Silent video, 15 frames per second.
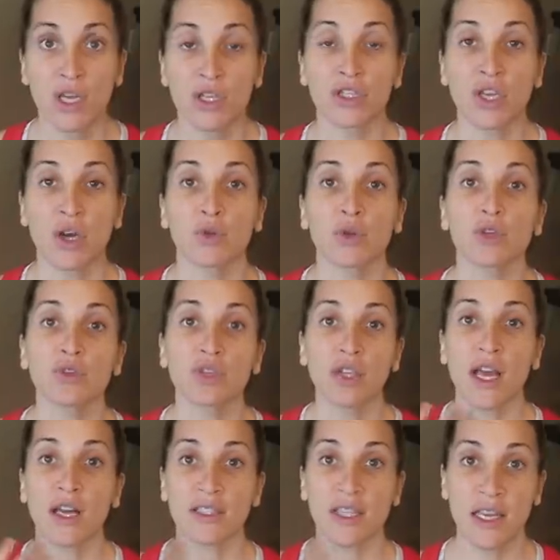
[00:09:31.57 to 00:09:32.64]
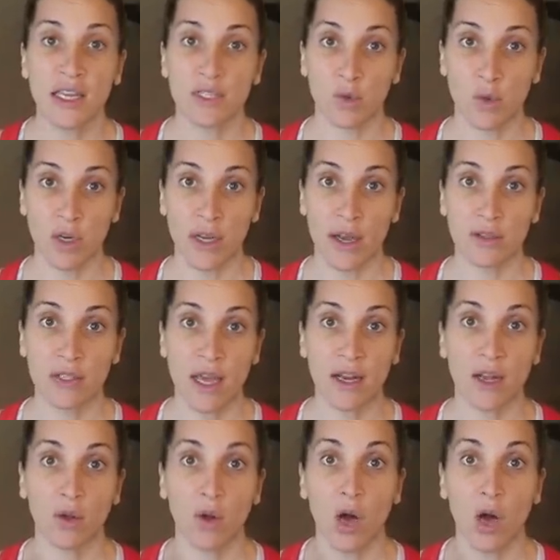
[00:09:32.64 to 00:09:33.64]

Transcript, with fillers: So usually I'll take his workouts and I'll